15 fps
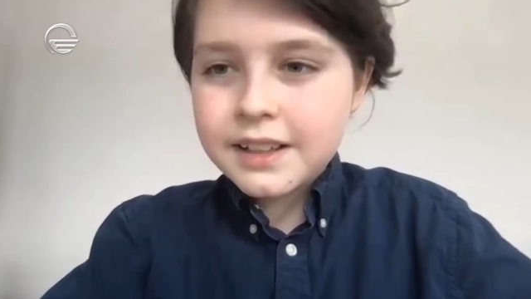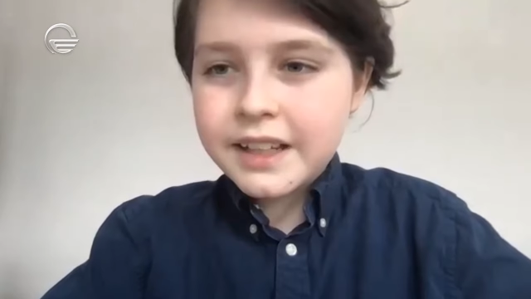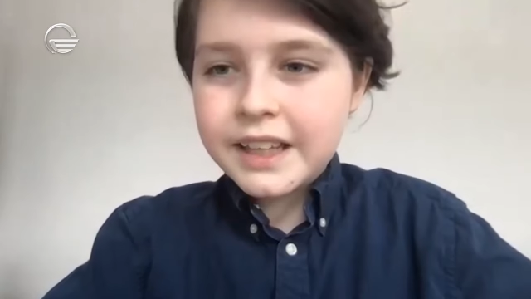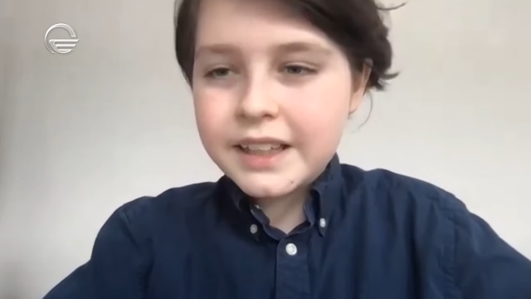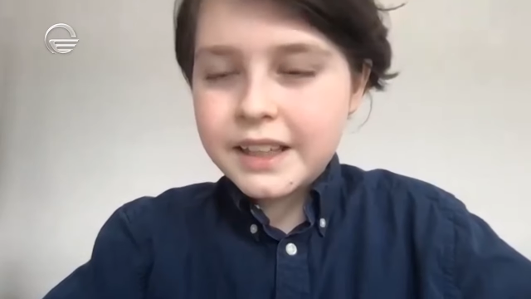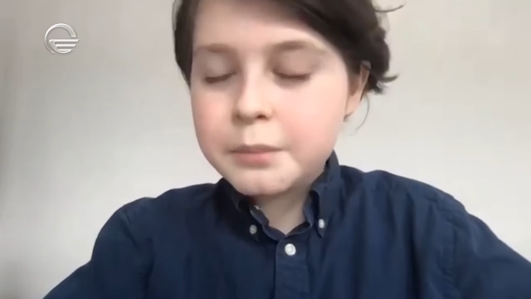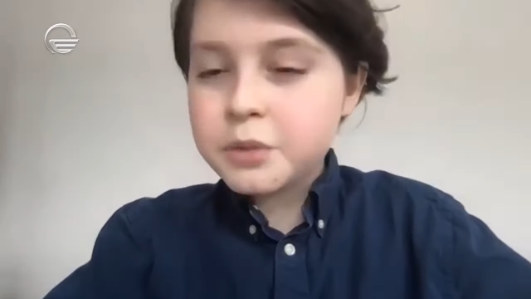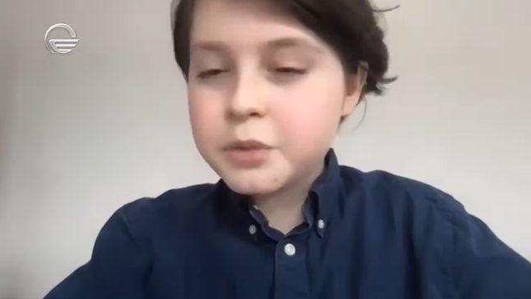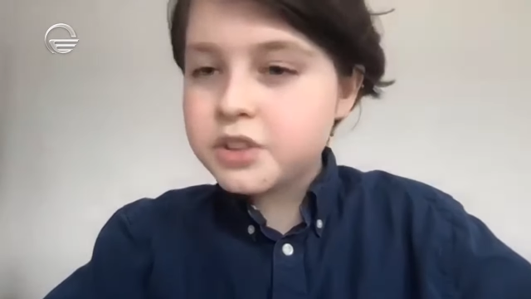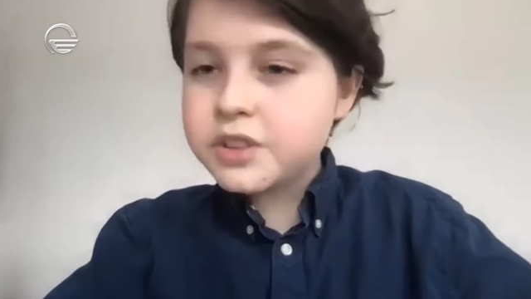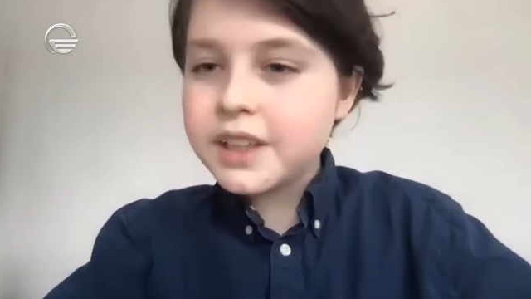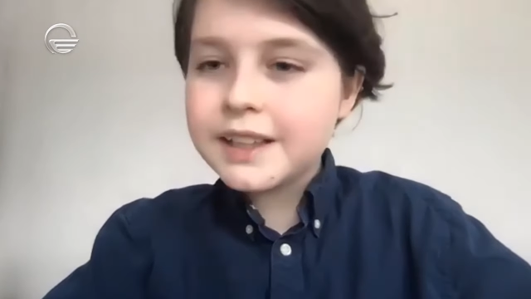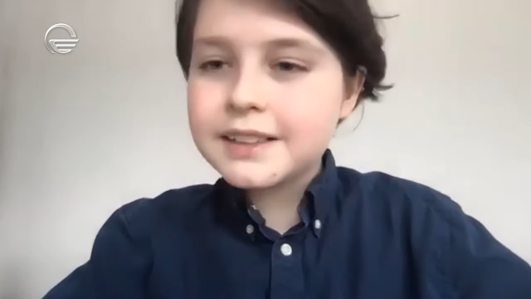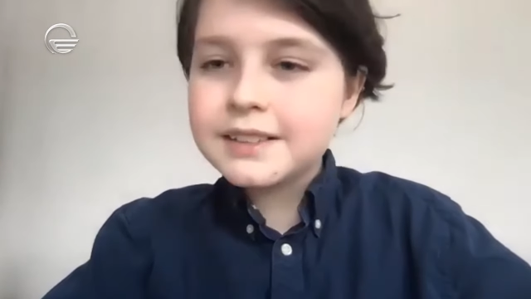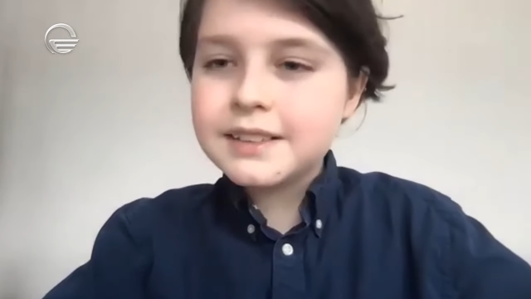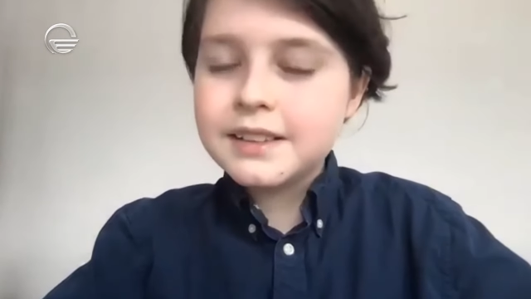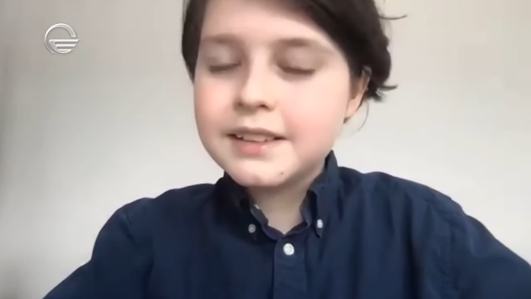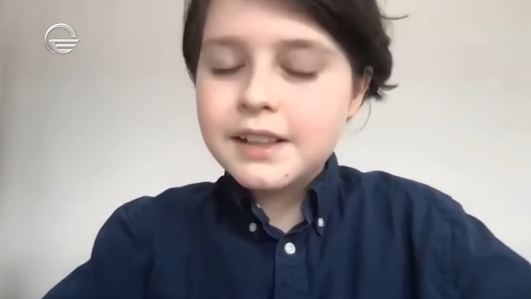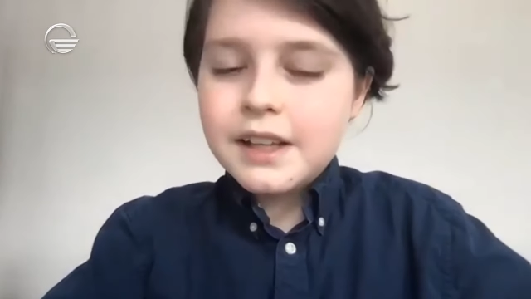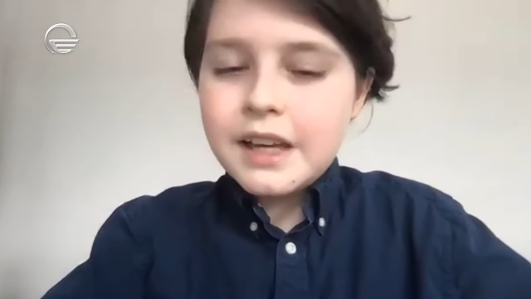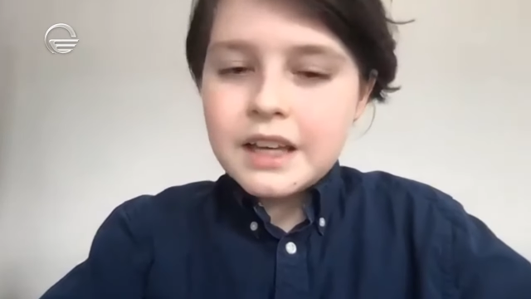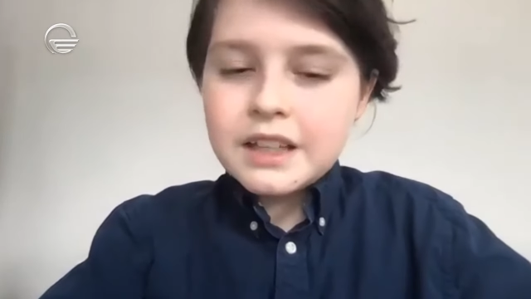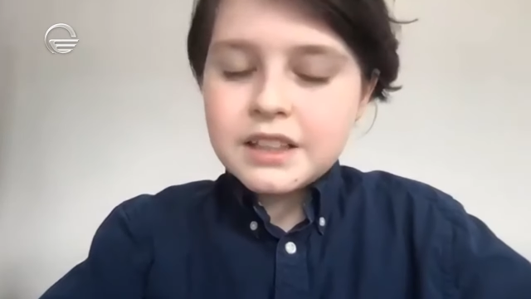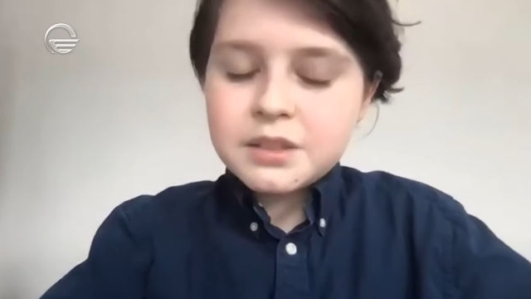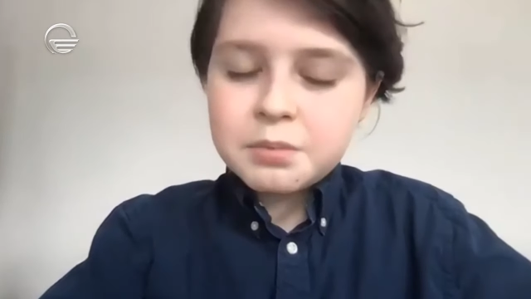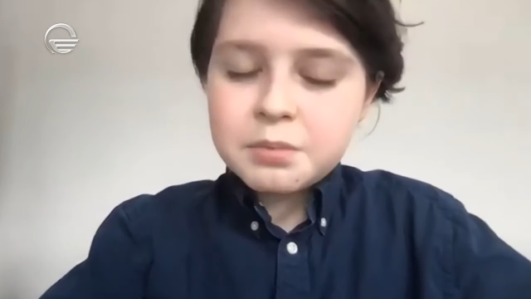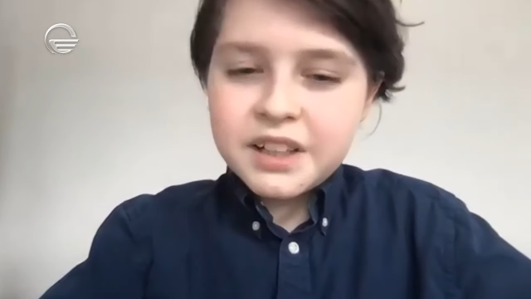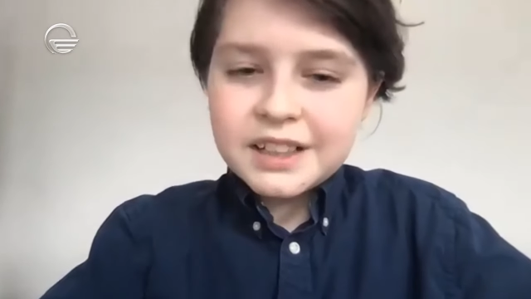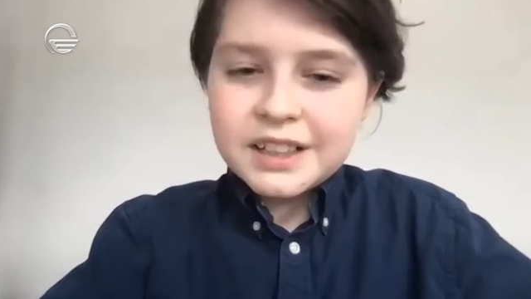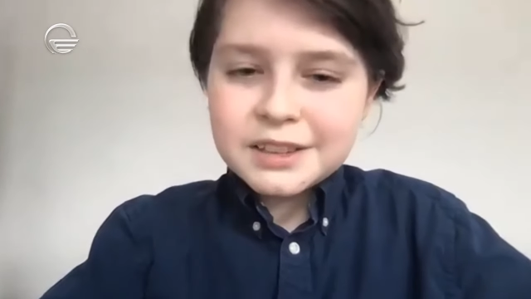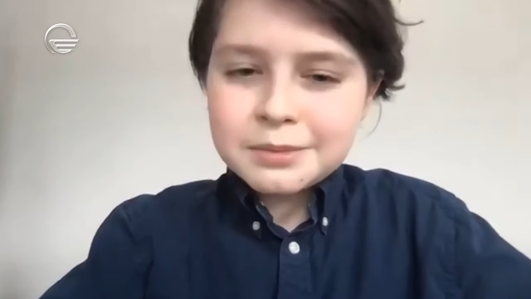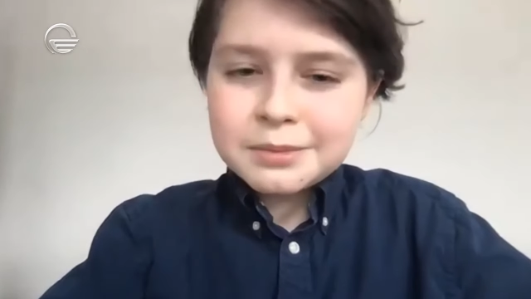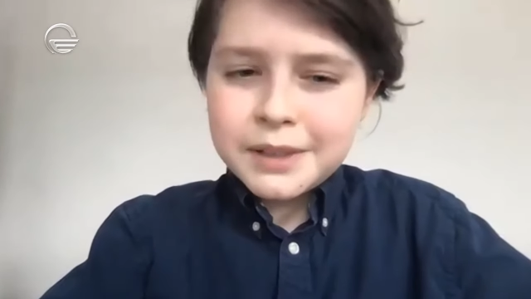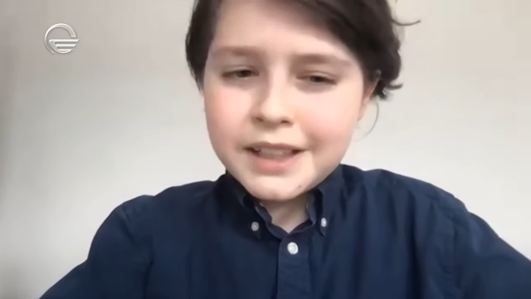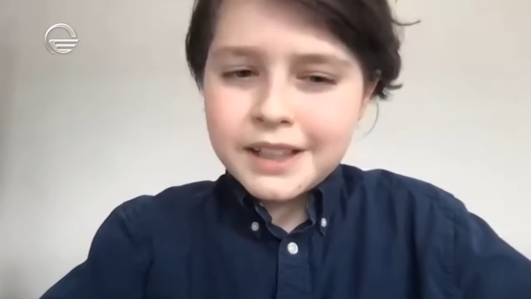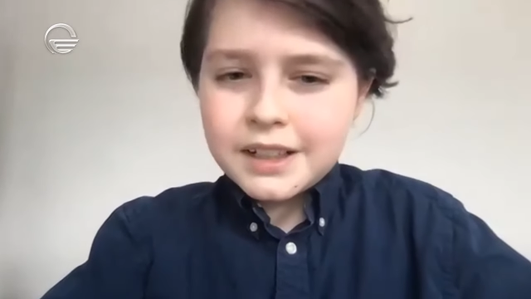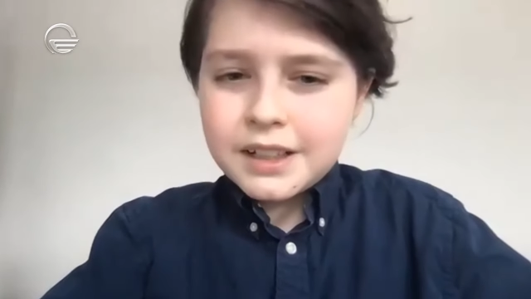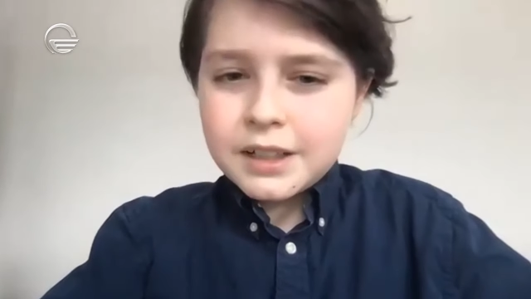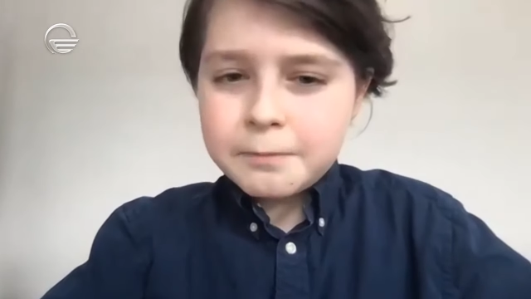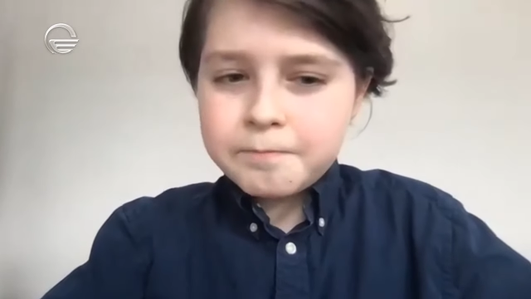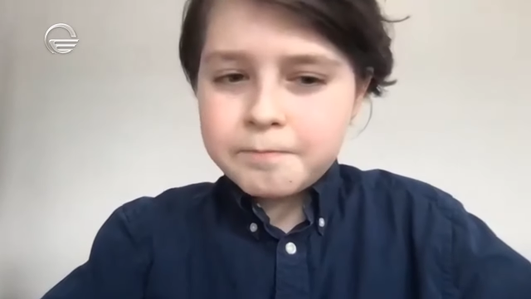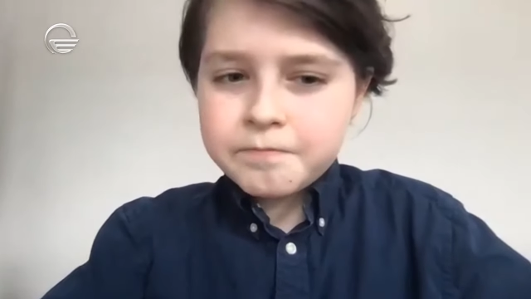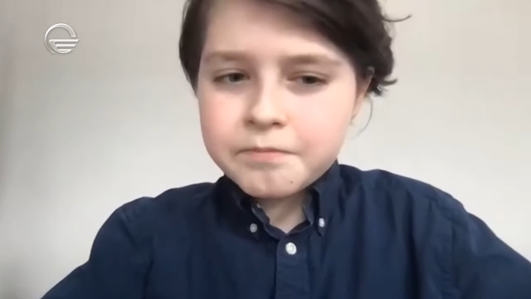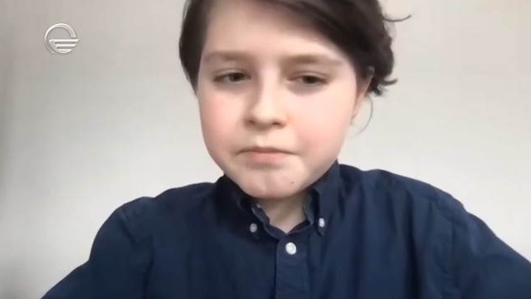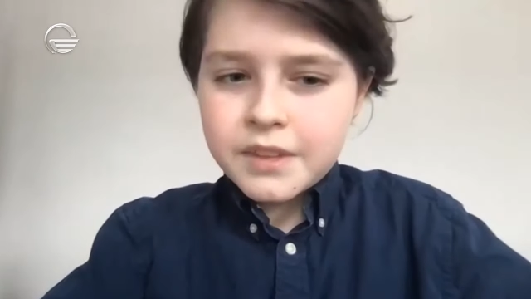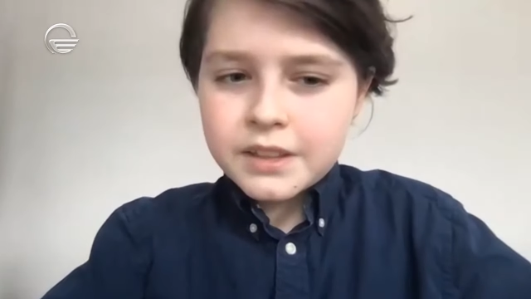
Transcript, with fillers: in immortality is because my, um,